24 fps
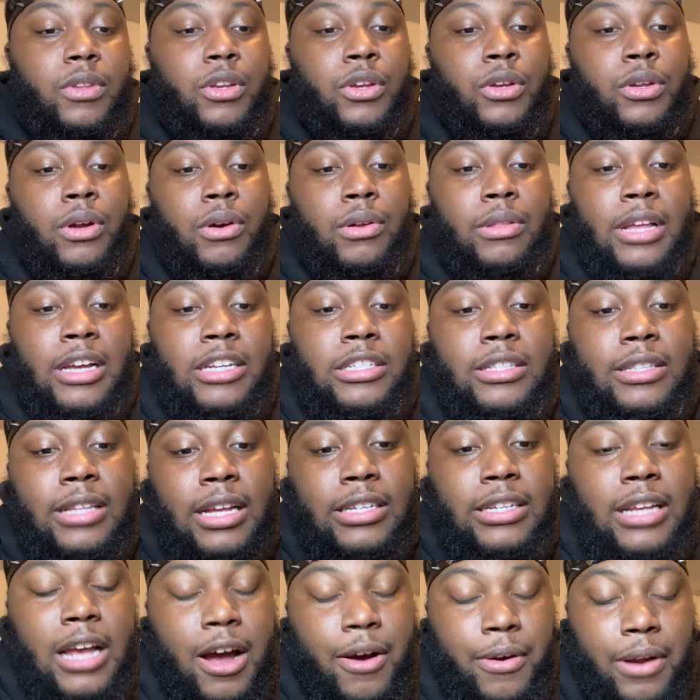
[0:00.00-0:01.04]
you know, that's
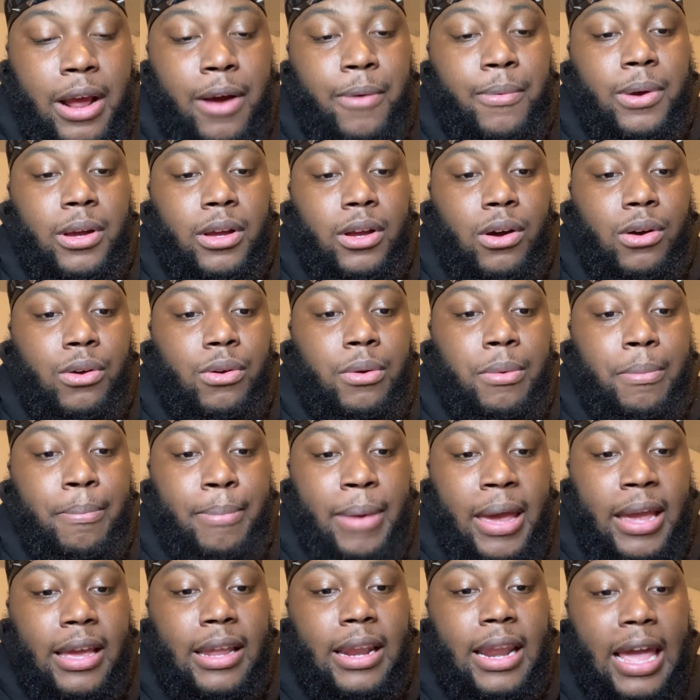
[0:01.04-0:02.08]
that's how that would go
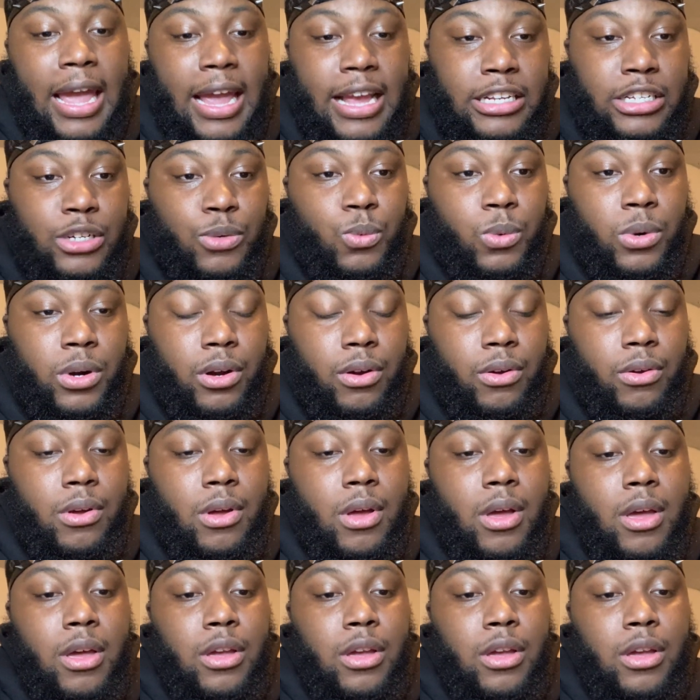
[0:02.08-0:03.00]
back in the ancient world.